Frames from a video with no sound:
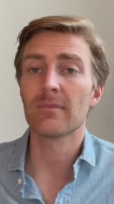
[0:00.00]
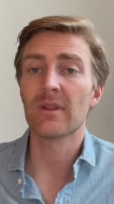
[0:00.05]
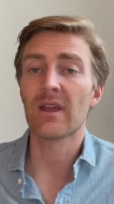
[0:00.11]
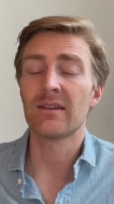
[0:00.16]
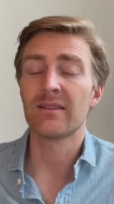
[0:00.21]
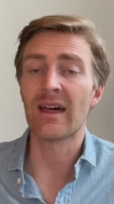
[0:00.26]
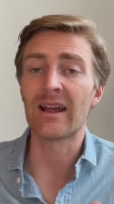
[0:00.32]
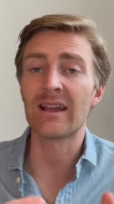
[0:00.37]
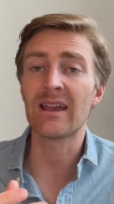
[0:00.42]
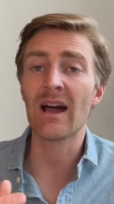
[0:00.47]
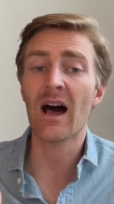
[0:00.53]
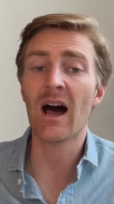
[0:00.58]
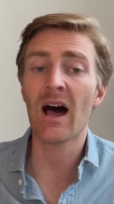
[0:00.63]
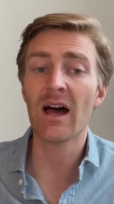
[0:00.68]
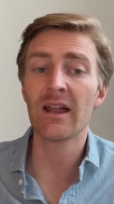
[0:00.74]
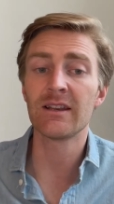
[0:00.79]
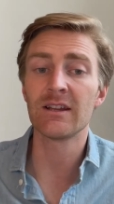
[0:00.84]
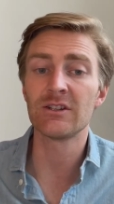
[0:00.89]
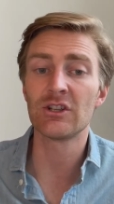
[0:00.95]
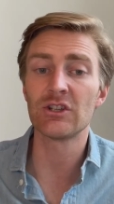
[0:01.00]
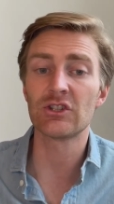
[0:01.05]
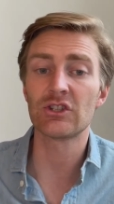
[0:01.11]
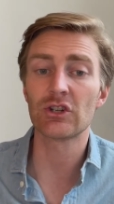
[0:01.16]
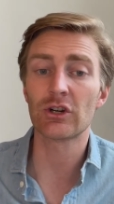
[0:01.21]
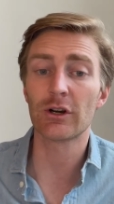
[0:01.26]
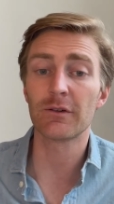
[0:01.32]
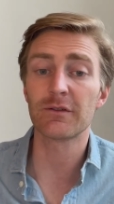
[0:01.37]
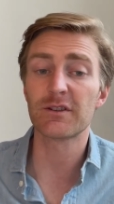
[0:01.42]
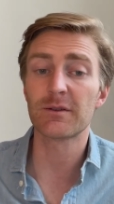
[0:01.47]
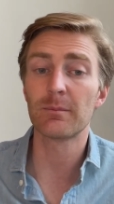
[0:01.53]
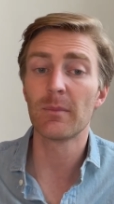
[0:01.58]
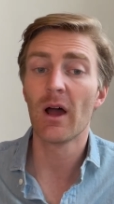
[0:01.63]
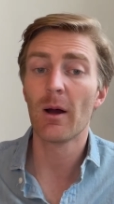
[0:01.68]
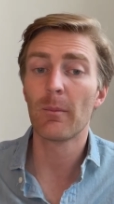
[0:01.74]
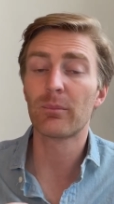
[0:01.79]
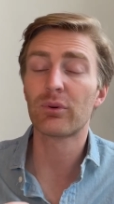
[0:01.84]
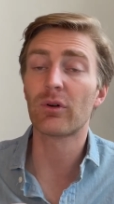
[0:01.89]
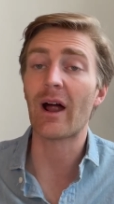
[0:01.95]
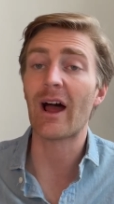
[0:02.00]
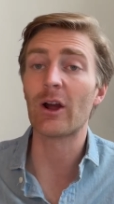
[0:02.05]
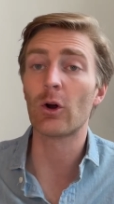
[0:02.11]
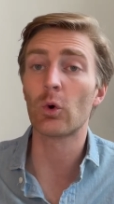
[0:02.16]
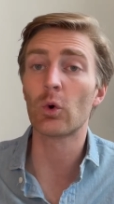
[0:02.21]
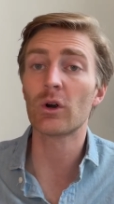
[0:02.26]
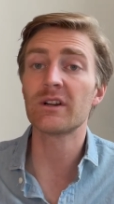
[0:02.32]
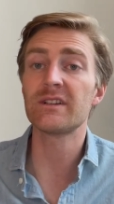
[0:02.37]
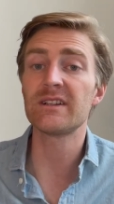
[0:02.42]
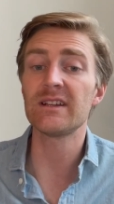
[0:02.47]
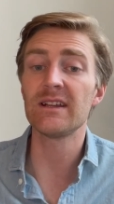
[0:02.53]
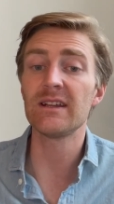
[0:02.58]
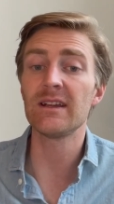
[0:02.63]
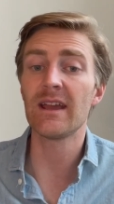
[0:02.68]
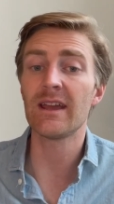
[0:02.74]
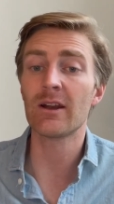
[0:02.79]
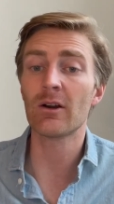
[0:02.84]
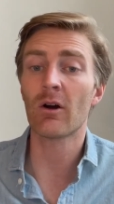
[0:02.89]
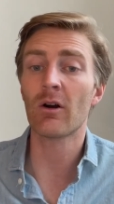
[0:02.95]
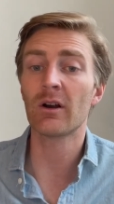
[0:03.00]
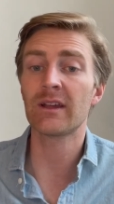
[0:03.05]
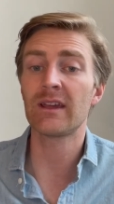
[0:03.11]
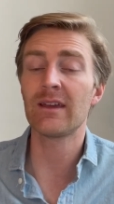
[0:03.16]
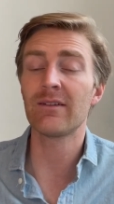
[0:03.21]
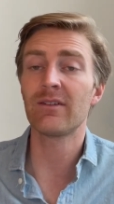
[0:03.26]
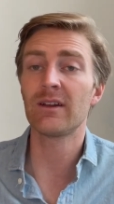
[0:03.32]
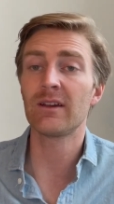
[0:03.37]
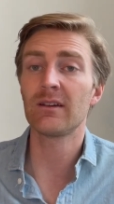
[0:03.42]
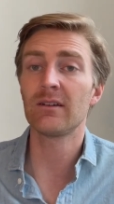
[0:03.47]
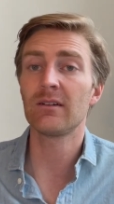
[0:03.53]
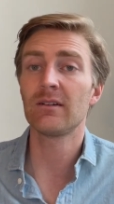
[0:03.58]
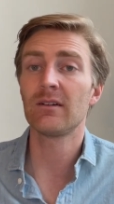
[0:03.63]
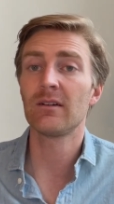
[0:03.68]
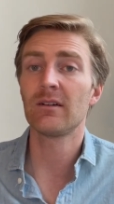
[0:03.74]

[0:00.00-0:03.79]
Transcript: that God deserves priority in our giving,